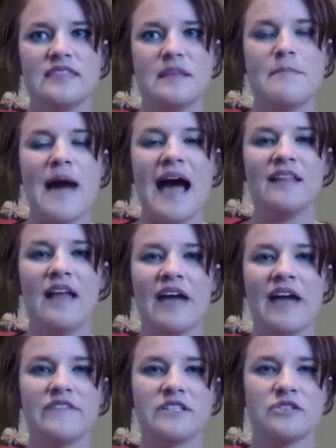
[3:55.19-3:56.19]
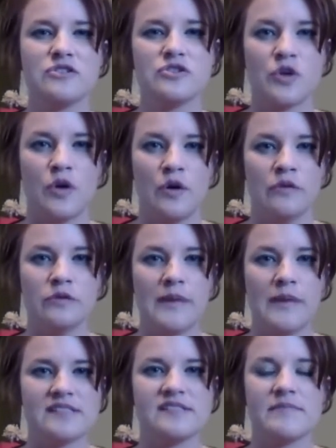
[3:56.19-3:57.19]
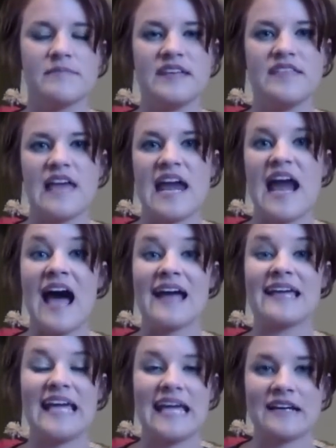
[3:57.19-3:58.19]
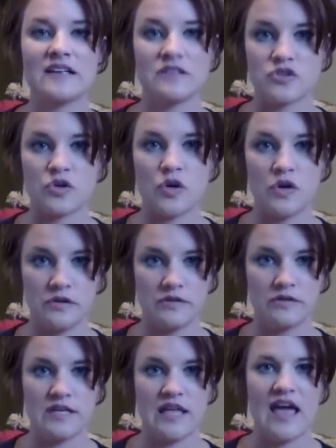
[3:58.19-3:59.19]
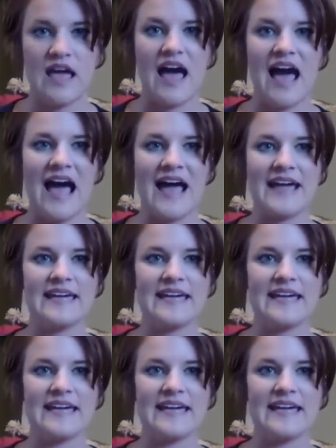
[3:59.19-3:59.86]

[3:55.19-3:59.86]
my life is controlled by something that I can't control. I